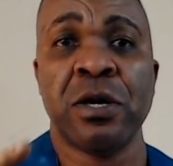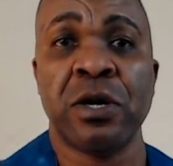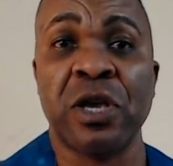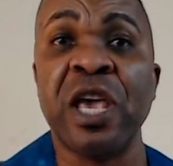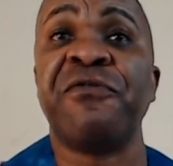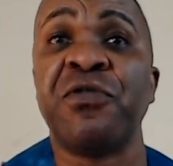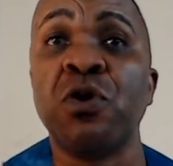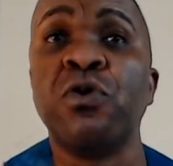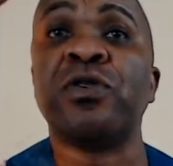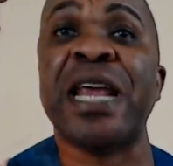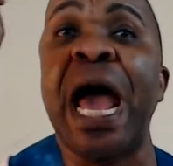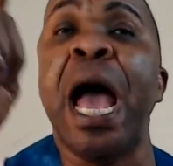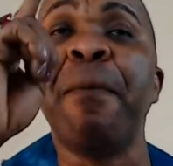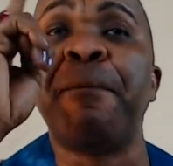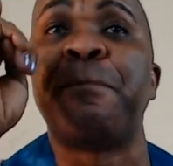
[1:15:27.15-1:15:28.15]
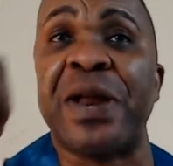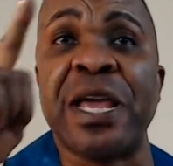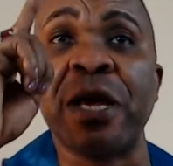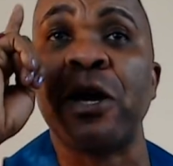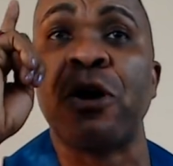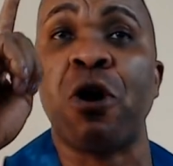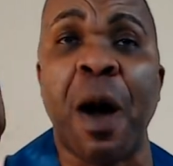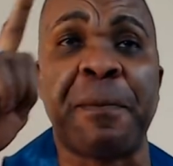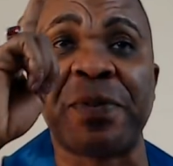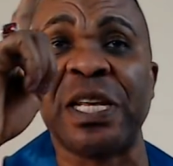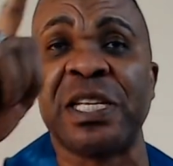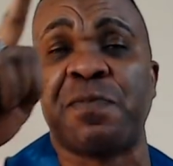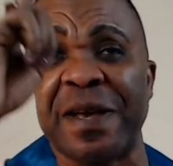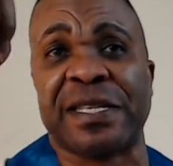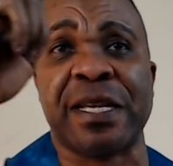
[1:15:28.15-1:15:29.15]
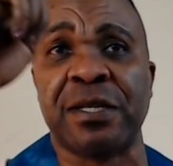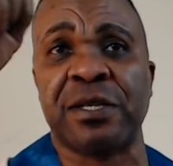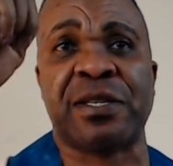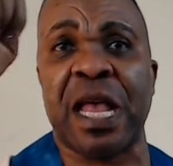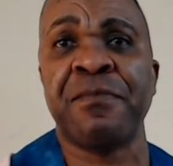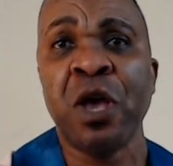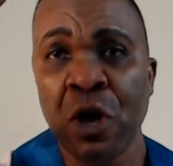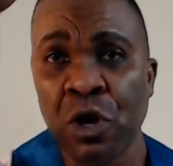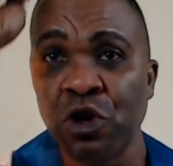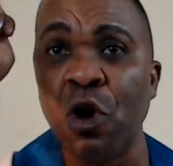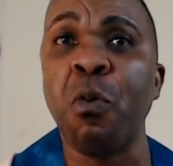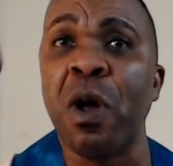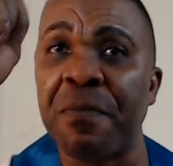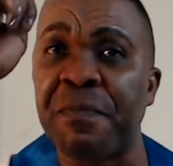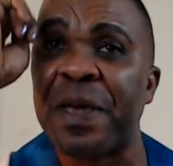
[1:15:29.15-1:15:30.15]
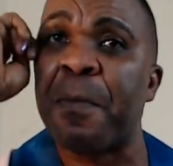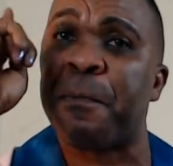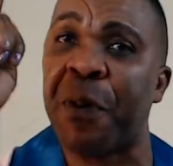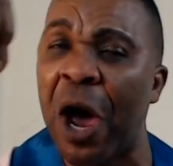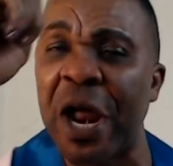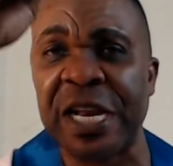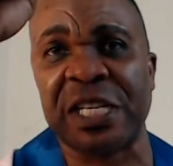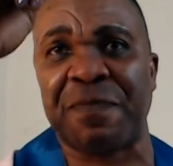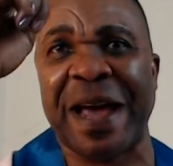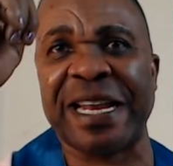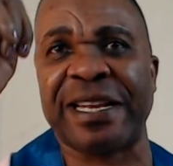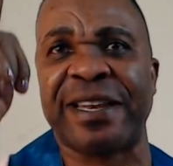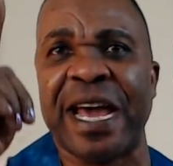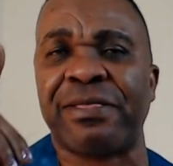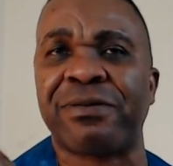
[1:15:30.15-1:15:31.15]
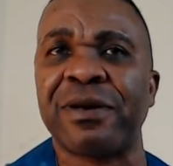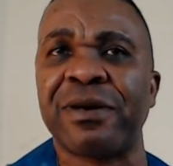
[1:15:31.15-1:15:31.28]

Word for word: If you dare bring up this person's name, you will be punished by death.